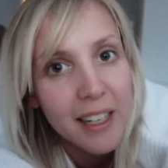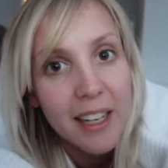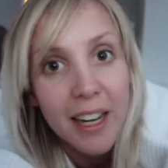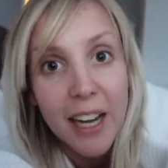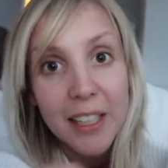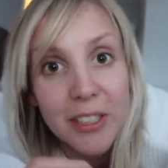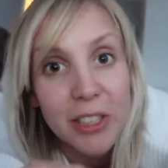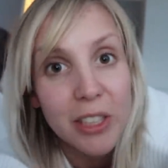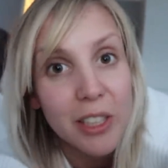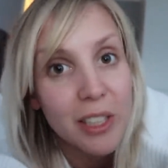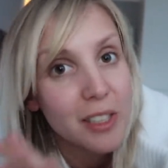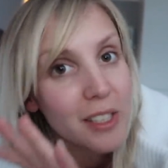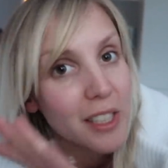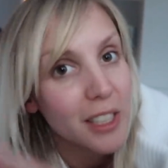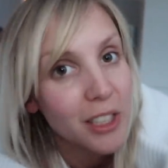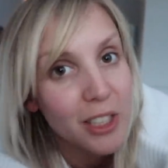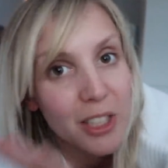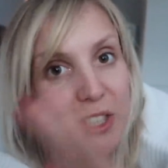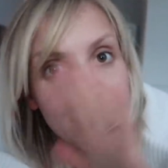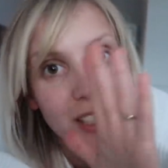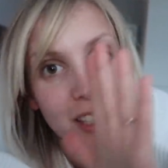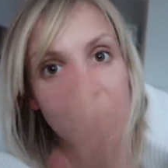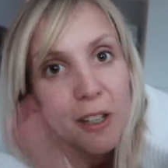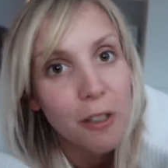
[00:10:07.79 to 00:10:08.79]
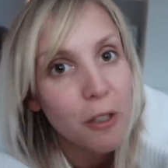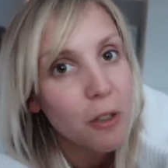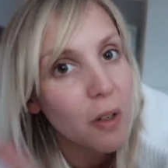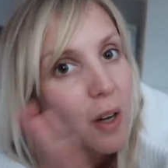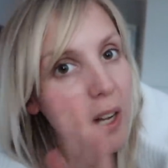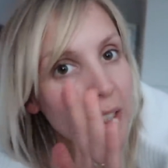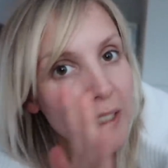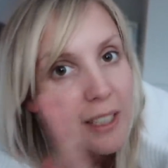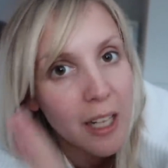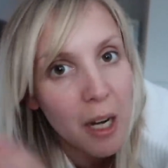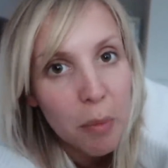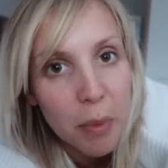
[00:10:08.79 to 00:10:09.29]
as you can see, she's so
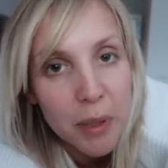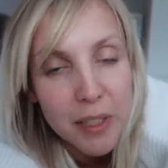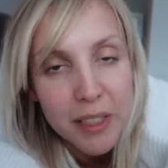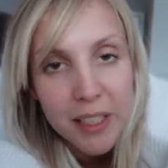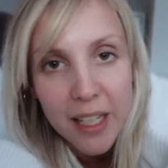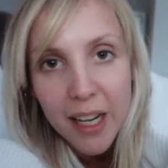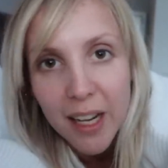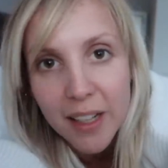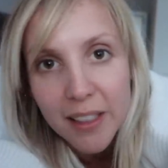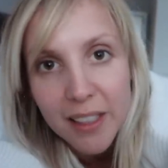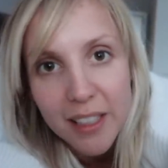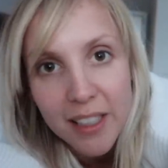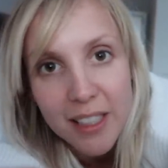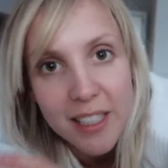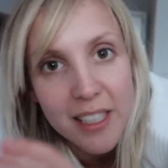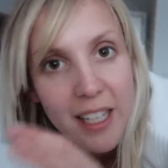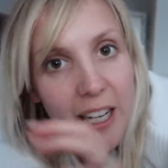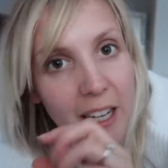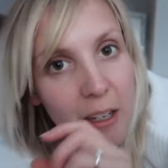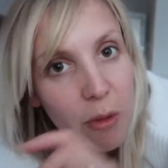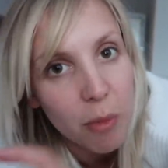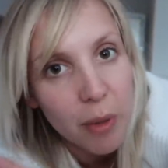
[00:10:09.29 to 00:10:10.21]
like up and down in the day.